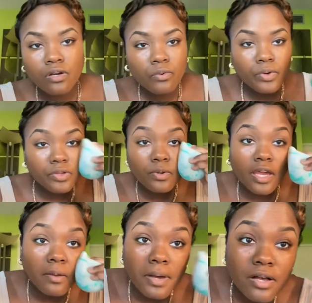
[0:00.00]
when you
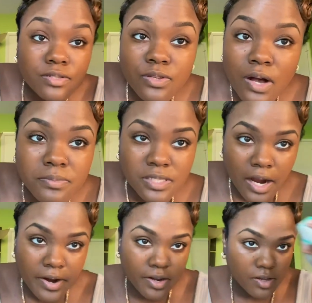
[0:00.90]
came out. So I'm
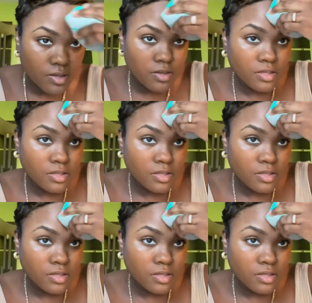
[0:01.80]
sorry.